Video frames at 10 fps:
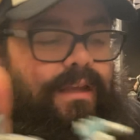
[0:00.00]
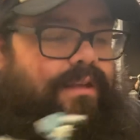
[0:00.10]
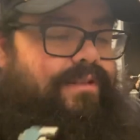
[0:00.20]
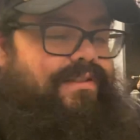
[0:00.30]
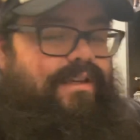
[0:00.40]

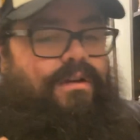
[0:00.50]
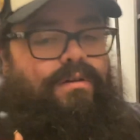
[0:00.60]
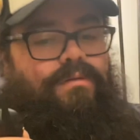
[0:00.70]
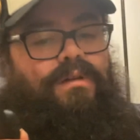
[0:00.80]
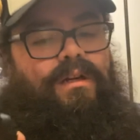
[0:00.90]

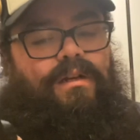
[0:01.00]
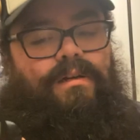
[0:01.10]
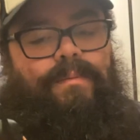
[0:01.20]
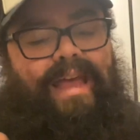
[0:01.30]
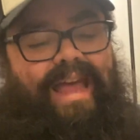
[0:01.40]
So
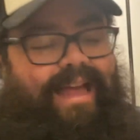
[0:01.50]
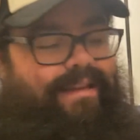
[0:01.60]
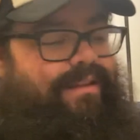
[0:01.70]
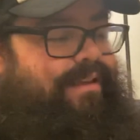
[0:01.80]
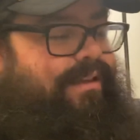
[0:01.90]
I
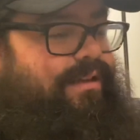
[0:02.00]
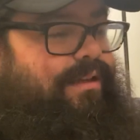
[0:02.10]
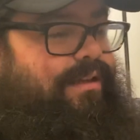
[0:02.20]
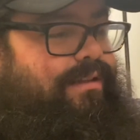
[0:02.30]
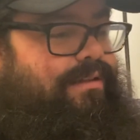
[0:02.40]
had
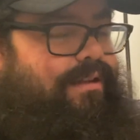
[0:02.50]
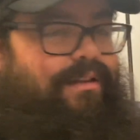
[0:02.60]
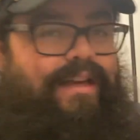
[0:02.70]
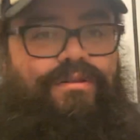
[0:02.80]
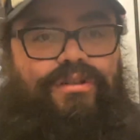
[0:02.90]
the
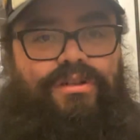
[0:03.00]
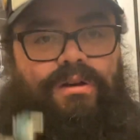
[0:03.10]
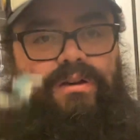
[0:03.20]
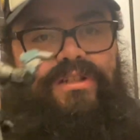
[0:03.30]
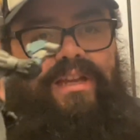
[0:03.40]
electric
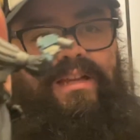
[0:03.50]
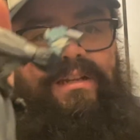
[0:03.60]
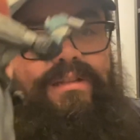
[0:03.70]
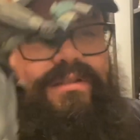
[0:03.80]
charge cannon